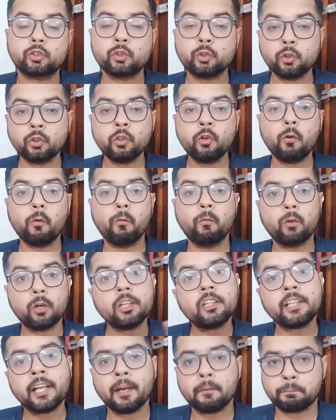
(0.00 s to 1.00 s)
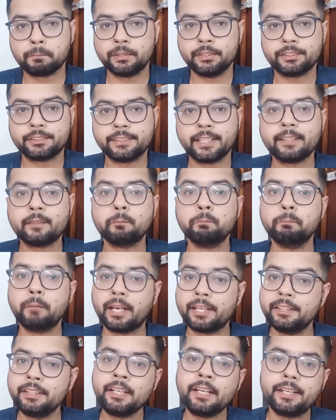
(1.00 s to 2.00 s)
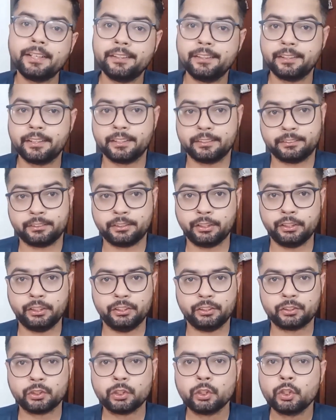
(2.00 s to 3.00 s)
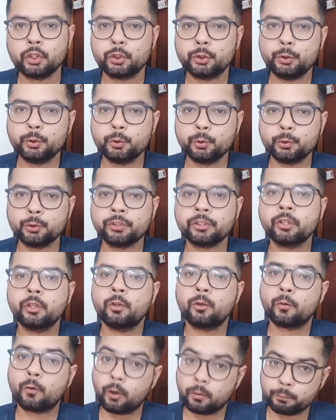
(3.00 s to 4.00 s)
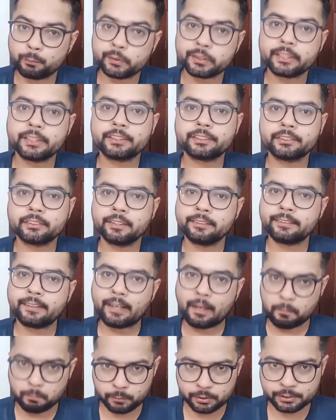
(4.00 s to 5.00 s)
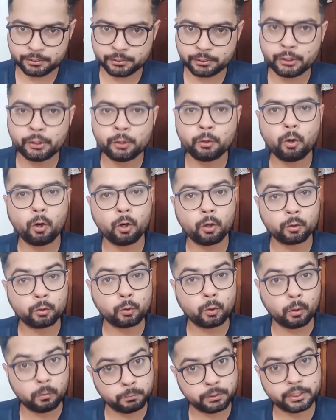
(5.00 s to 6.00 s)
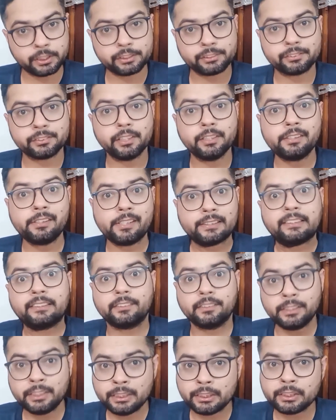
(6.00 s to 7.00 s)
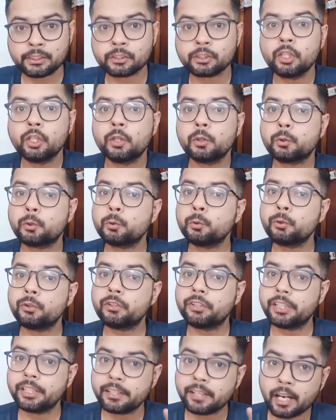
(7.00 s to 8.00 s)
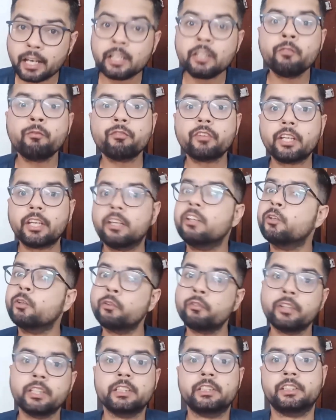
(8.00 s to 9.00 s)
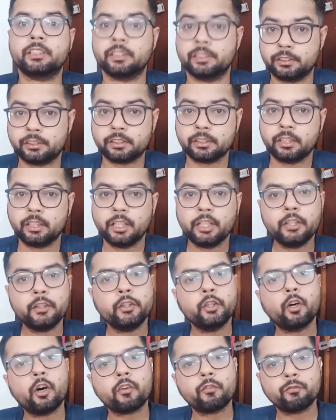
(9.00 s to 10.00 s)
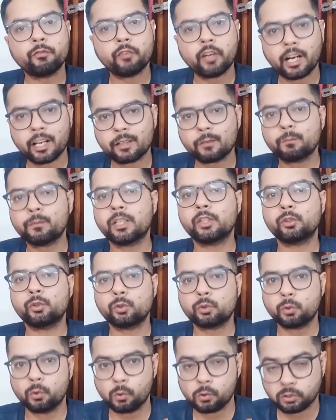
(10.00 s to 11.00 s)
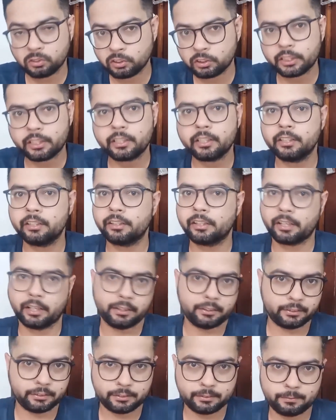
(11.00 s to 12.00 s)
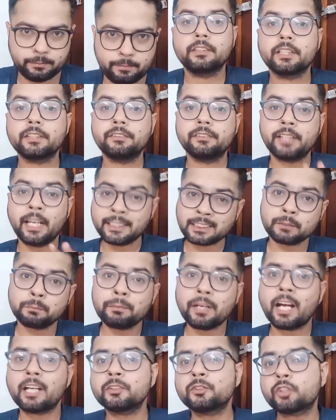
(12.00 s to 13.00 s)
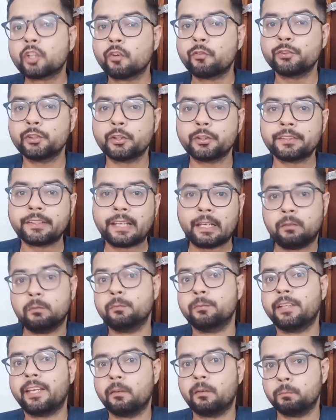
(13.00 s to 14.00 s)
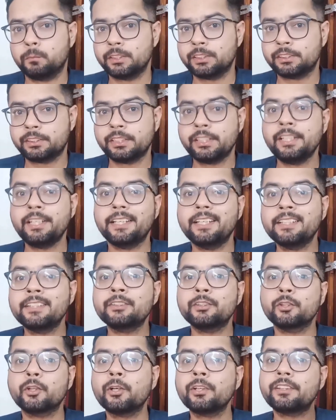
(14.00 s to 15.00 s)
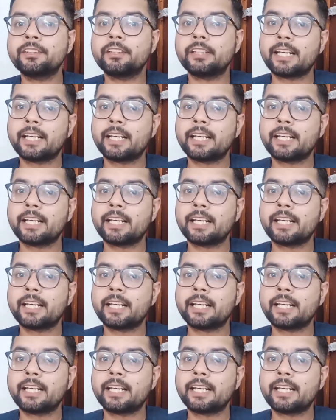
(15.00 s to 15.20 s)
so what happens that many industries use computational chemistry or computational techniques to derive innovations in your pharmaceutical drugs. The next branch of your chem chemistry is your